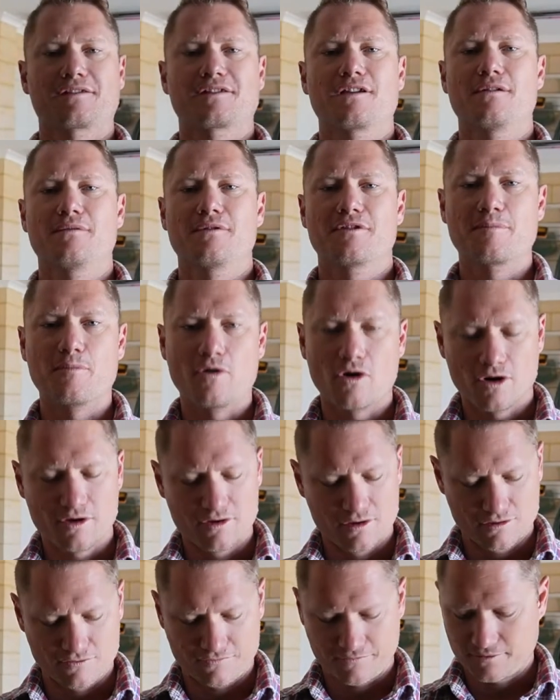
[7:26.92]
so with
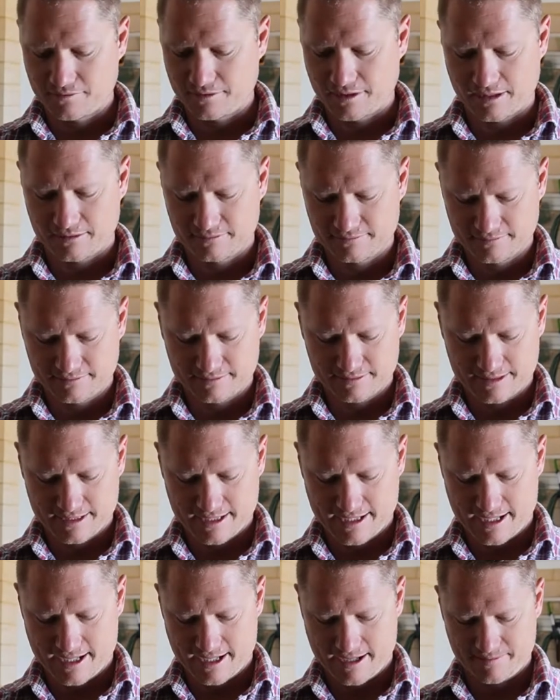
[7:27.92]
my oil filter,
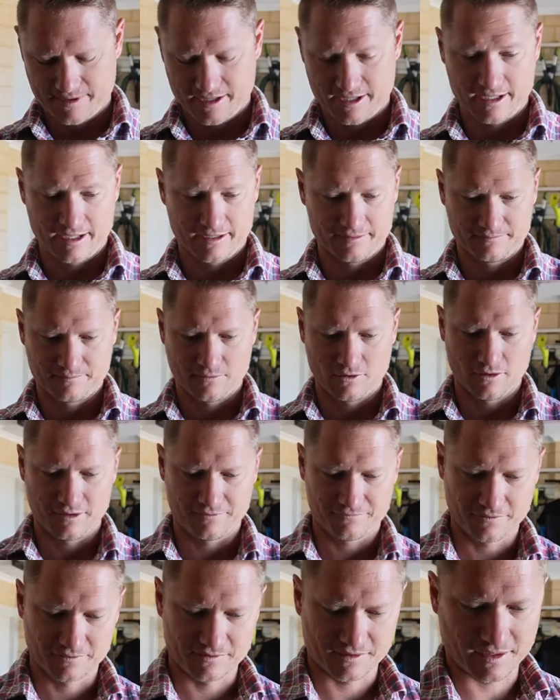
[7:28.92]
and my
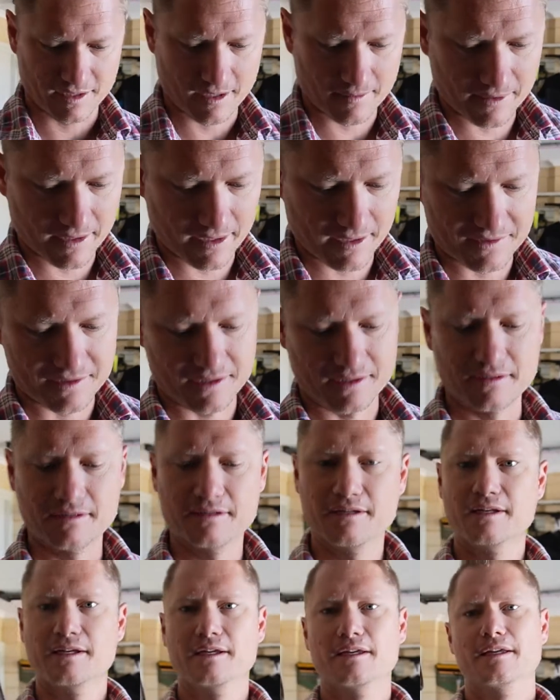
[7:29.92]
filter cap housing,
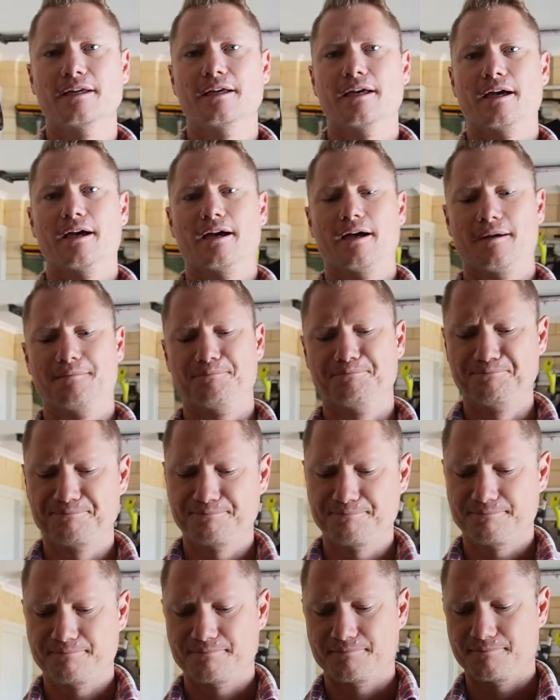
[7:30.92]

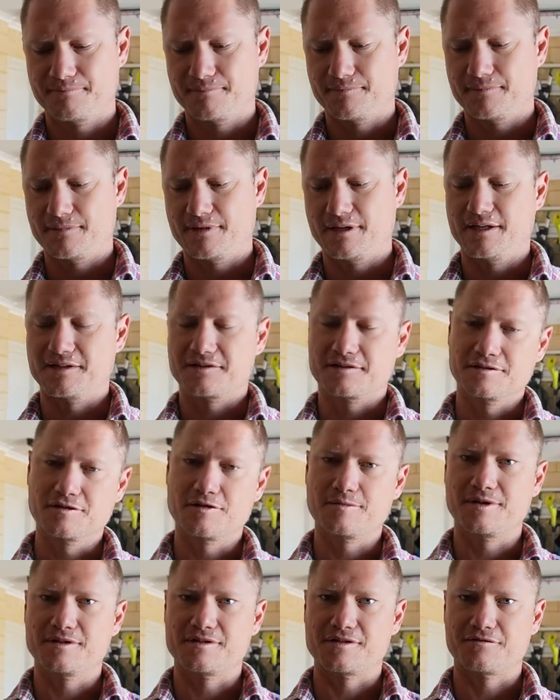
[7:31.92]
it's a
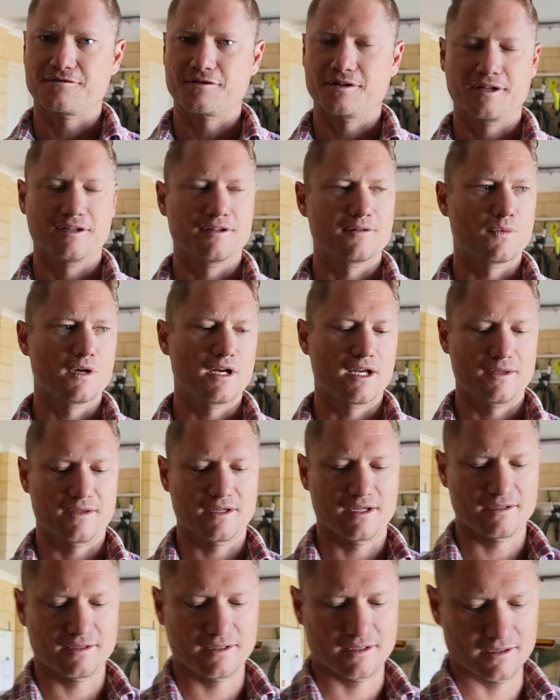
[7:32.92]
little bit different in the way
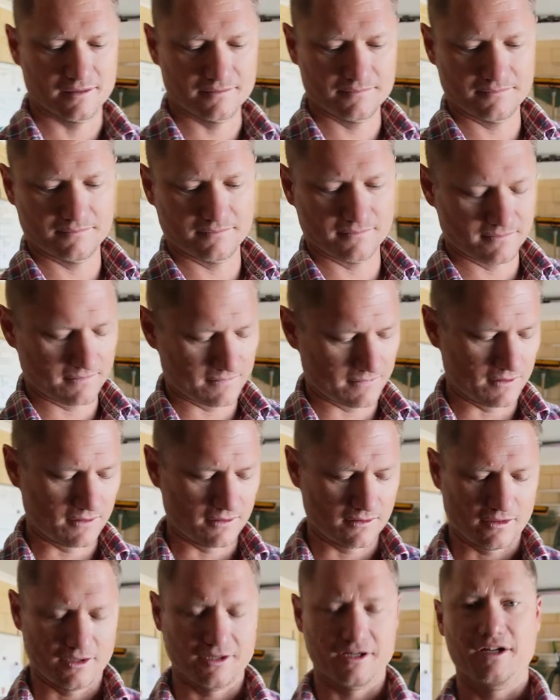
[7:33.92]
that, you know,
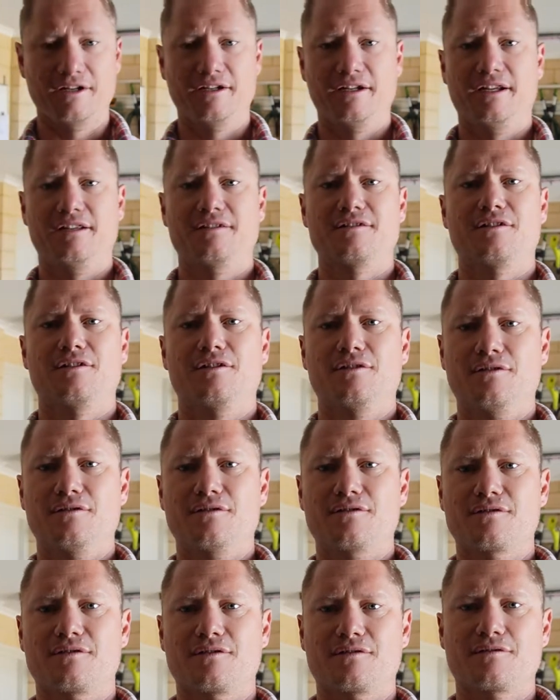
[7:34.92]
I don't need to
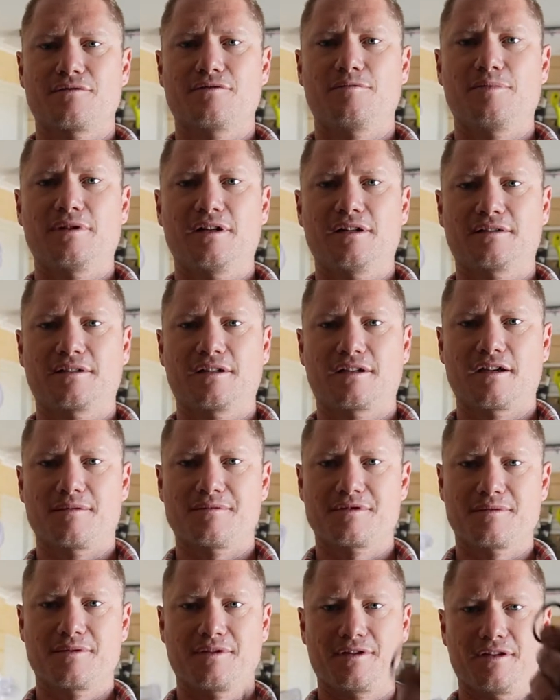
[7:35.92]
use this little plug that
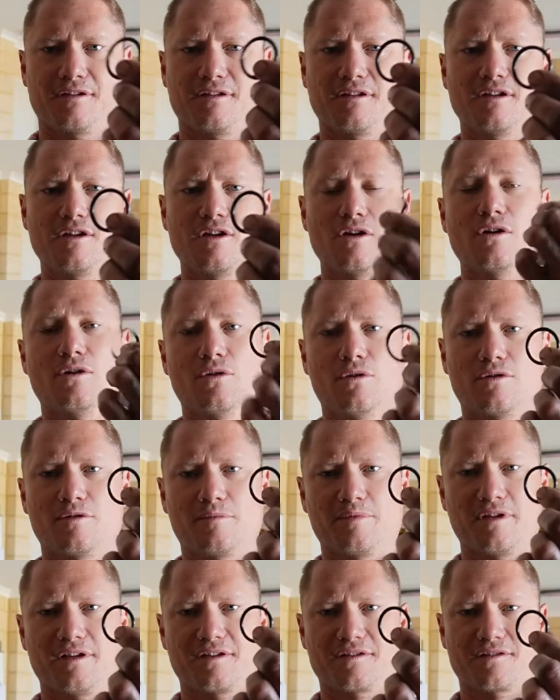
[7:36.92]
comes with it or
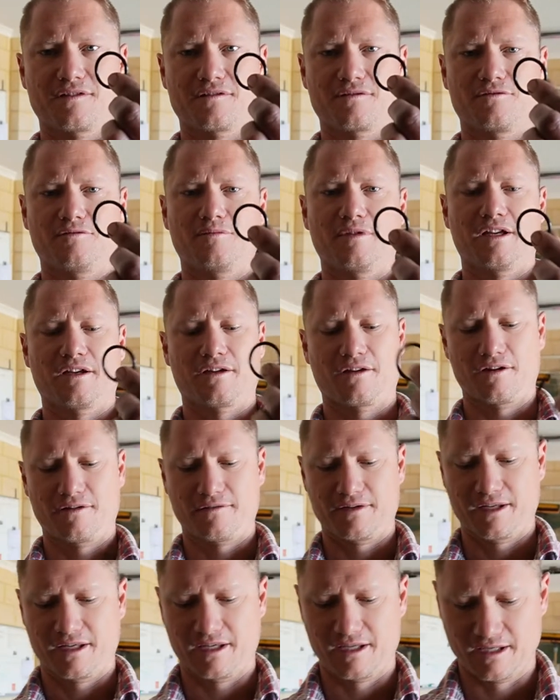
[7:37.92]
replace this little black
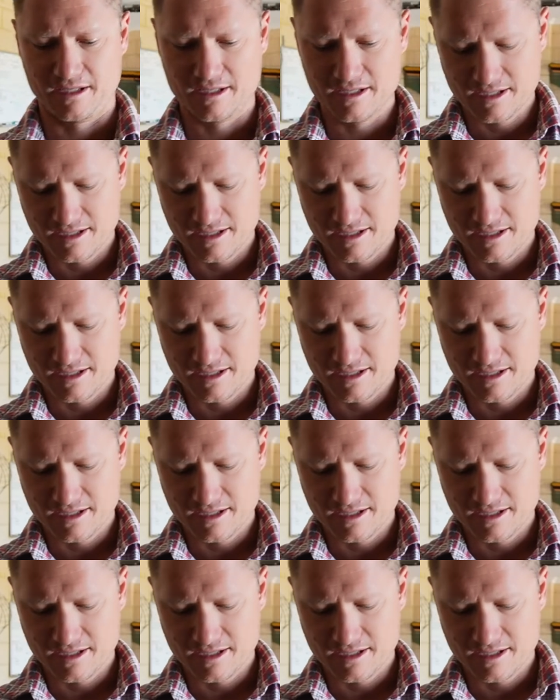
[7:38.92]
O-ring here.